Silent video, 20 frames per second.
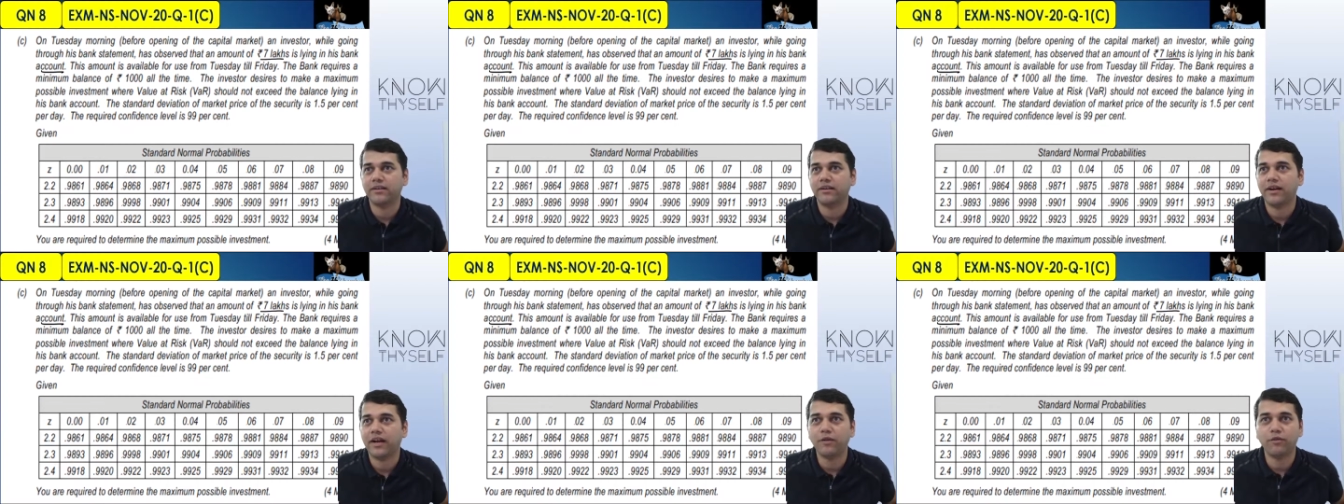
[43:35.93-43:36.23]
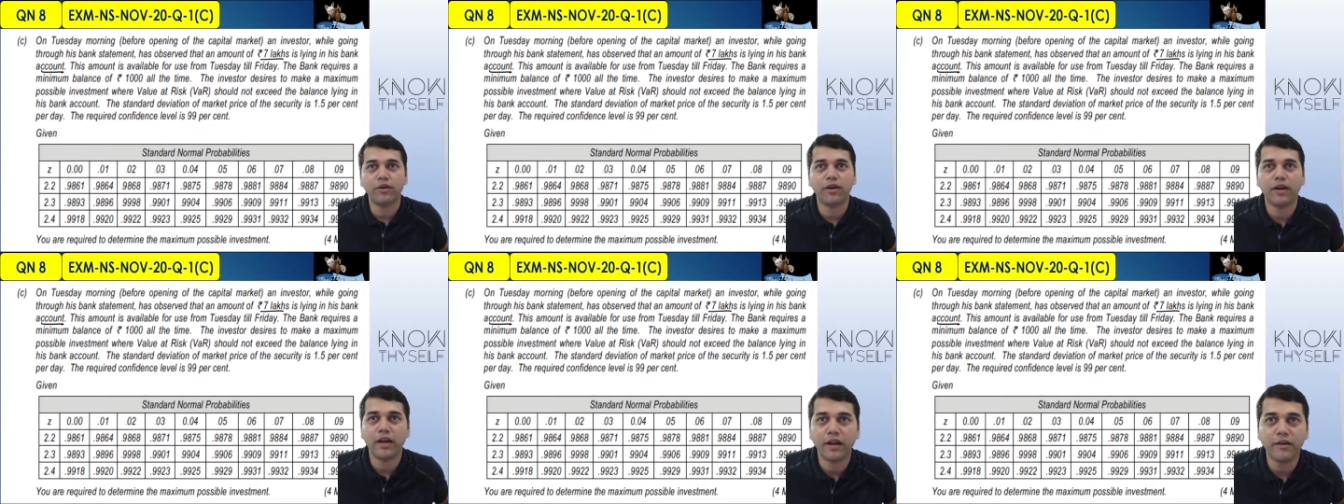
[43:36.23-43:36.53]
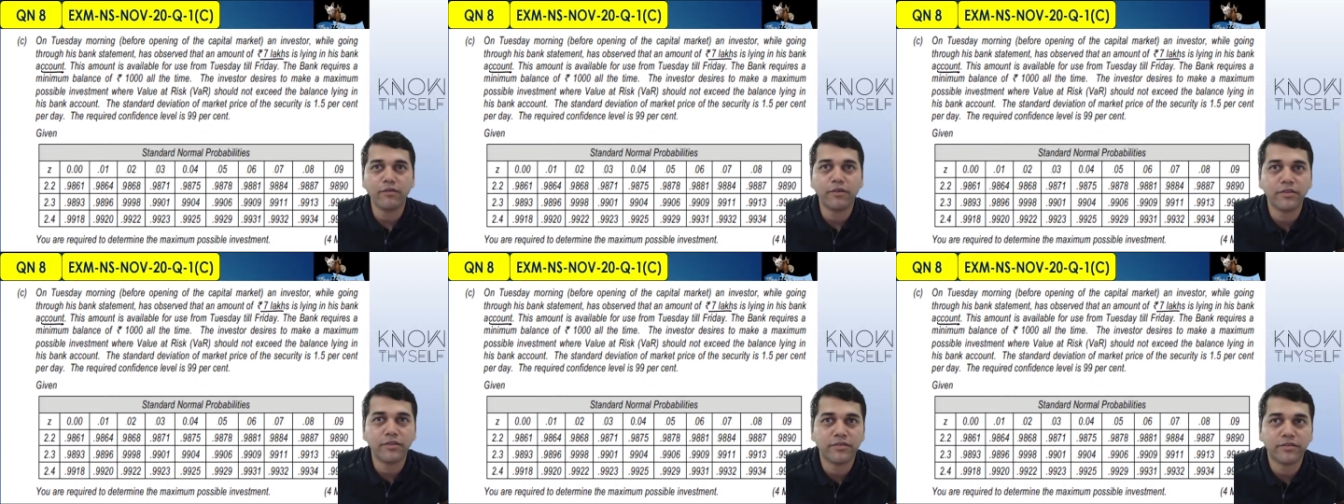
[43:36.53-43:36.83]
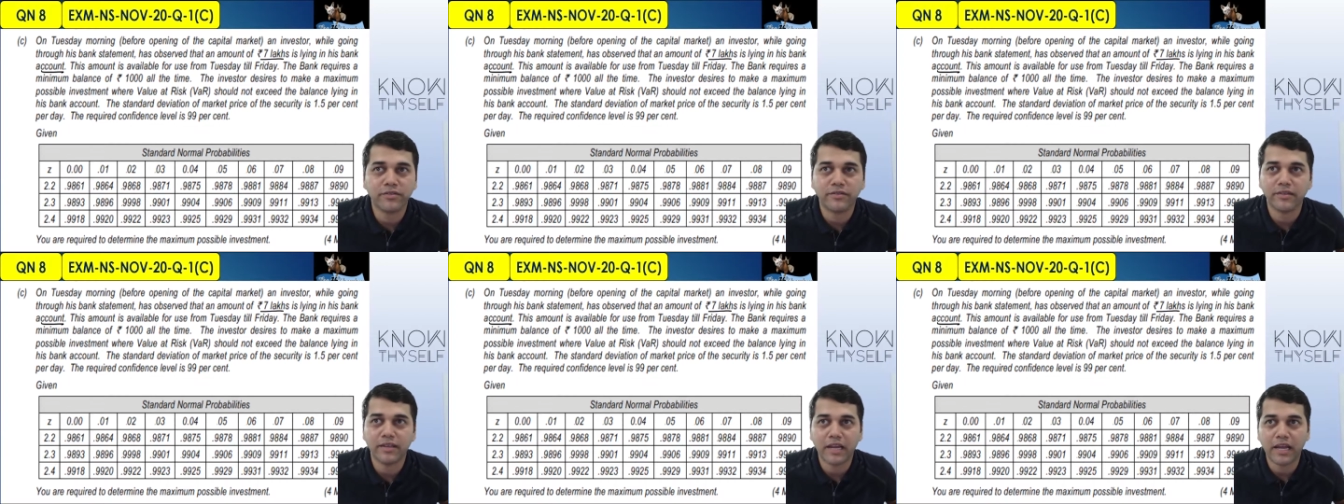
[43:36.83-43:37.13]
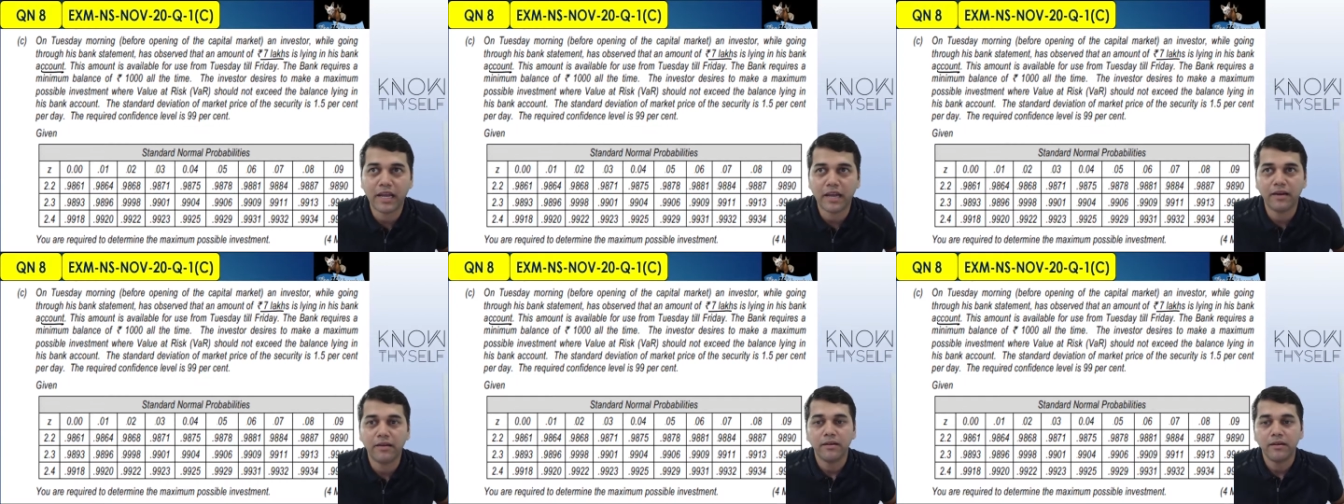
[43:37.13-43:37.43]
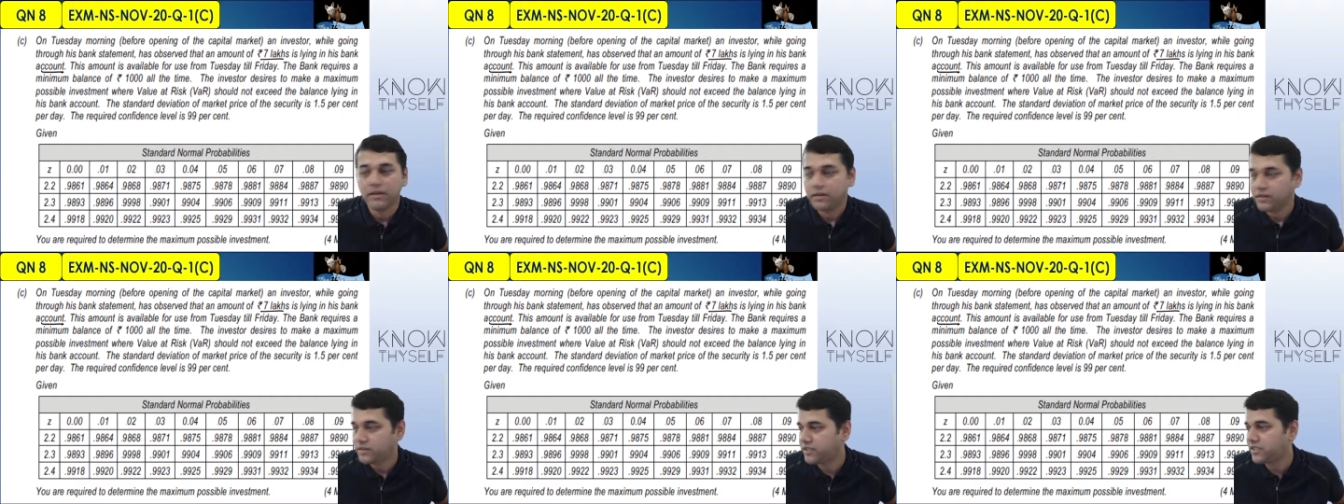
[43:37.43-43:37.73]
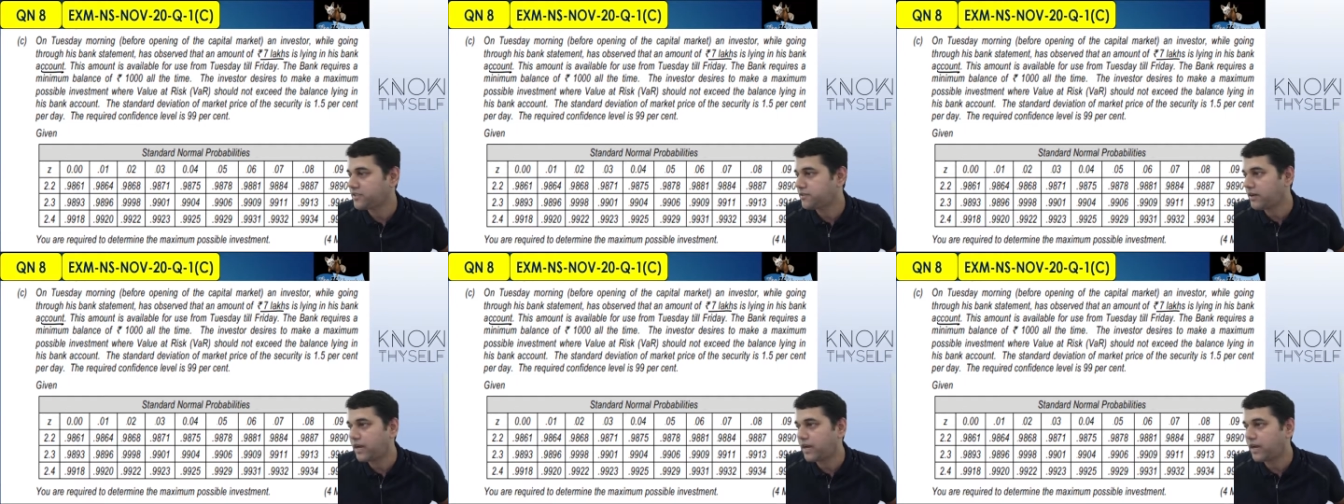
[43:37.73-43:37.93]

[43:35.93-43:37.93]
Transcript: I, want, I was just